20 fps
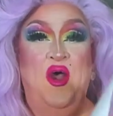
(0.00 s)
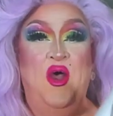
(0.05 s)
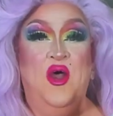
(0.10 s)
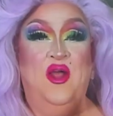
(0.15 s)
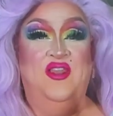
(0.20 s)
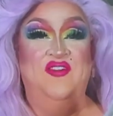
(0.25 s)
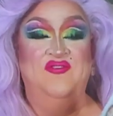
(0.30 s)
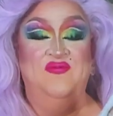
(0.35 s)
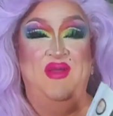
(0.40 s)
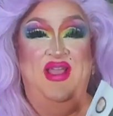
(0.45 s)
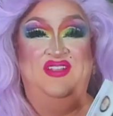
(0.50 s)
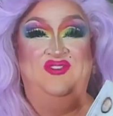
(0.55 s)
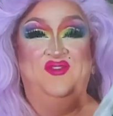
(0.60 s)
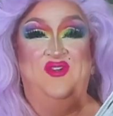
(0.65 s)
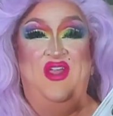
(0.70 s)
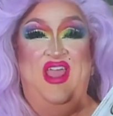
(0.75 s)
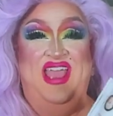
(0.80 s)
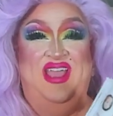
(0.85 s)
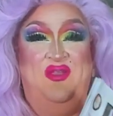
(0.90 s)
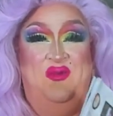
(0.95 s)
all of my
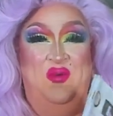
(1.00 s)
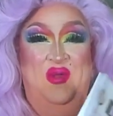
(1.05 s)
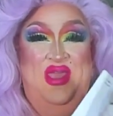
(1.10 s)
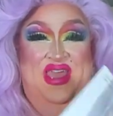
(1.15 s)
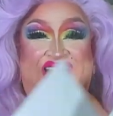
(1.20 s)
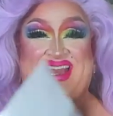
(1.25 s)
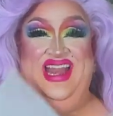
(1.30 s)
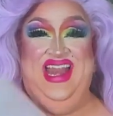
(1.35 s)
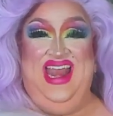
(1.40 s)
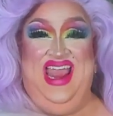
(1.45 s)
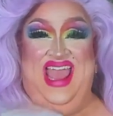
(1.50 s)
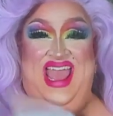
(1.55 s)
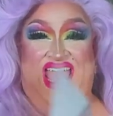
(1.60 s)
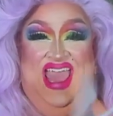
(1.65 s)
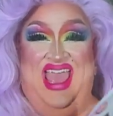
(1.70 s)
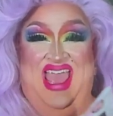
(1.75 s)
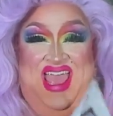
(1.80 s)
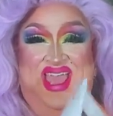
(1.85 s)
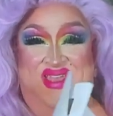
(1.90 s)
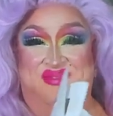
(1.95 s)
drag
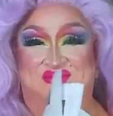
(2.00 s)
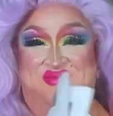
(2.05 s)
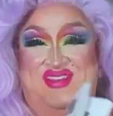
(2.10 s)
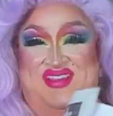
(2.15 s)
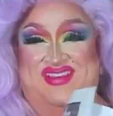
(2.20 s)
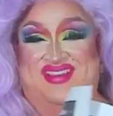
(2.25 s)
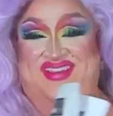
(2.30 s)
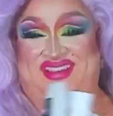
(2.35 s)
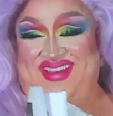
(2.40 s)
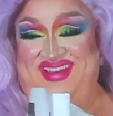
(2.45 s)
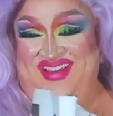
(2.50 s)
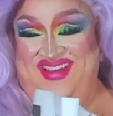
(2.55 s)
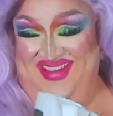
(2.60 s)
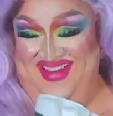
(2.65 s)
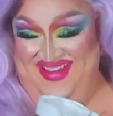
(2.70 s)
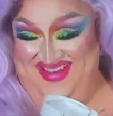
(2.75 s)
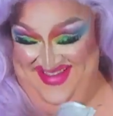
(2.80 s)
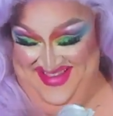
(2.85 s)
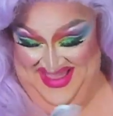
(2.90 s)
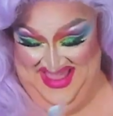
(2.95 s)
queen names.
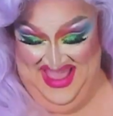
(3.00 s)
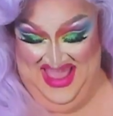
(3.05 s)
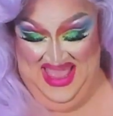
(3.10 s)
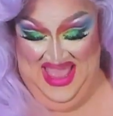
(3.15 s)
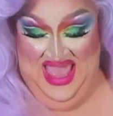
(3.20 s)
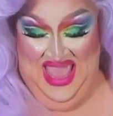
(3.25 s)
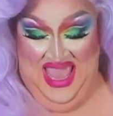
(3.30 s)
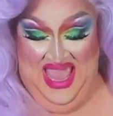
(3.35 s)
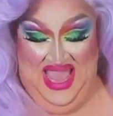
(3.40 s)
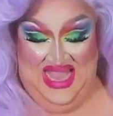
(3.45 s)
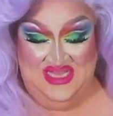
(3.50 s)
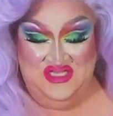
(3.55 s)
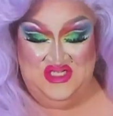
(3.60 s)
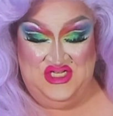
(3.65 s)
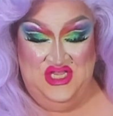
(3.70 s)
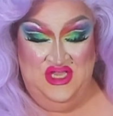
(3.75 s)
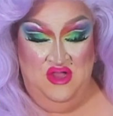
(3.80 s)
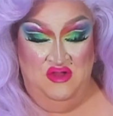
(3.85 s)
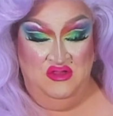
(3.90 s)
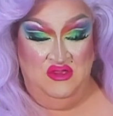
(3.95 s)
And
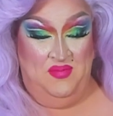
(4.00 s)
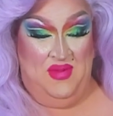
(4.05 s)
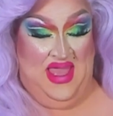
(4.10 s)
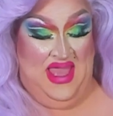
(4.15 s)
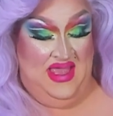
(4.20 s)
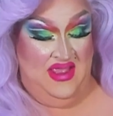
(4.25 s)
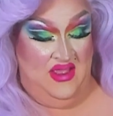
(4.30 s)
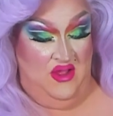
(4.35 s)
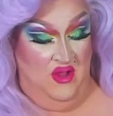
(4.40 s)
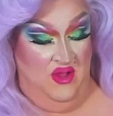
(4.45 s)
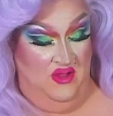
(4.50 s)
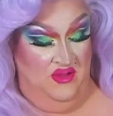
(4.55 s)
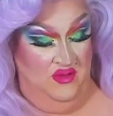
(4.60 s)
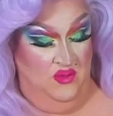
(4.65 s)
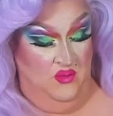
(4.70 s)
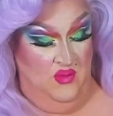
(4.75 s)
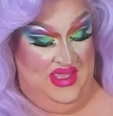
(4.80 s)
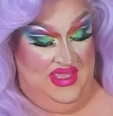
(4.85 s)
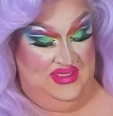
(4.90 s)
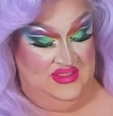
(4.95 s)
she goes back all
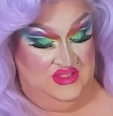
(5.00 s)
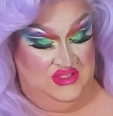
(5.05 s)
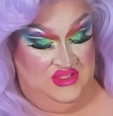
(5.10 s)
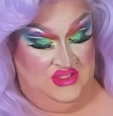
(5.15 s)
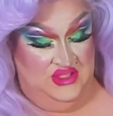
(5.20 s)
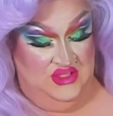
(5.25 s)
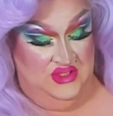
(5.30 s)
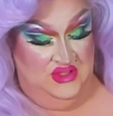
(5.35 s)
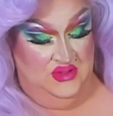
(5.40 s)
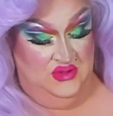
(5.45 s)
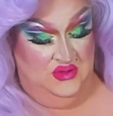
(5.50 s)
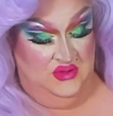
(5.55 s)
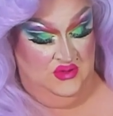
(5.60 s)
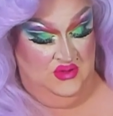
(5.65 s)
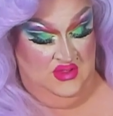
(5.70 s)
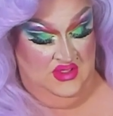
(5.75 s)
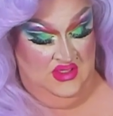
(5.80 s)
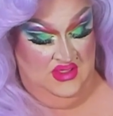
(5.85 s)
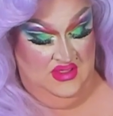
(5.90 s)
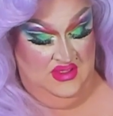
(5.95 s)
the way
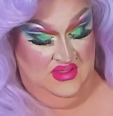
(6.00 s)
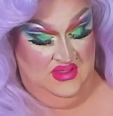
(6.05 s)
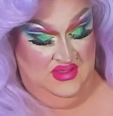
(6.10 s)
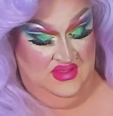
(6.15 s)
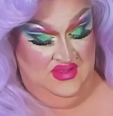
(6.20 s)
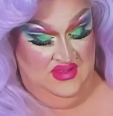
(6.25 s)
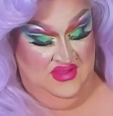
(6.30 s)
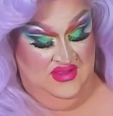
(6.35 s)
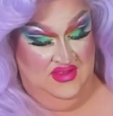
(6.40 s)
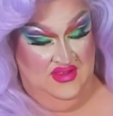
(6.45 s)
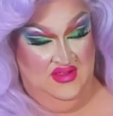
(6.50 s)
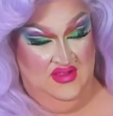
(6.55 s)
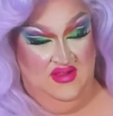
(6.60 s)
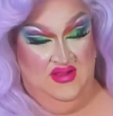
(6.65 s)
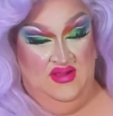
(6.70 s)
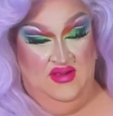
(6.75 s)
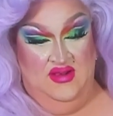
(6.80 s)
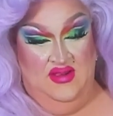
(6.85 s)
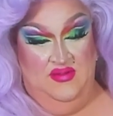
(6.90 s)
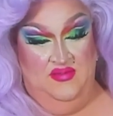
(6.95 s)
to,
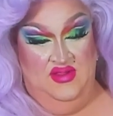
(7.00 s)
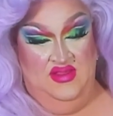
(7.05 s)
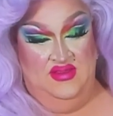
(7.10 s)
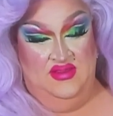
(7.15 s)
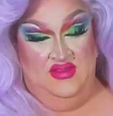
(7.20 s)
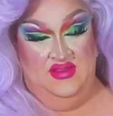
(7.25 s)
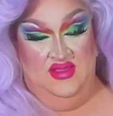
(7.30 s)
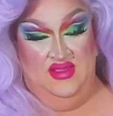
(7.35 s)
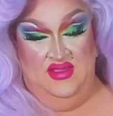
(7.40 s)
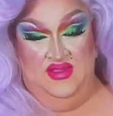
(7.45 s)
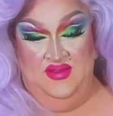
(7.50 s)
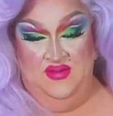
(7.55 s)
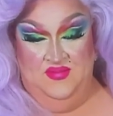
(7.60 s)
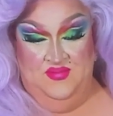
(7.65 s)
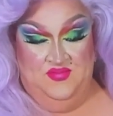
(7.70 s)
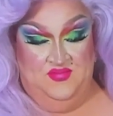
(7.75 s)
let me see.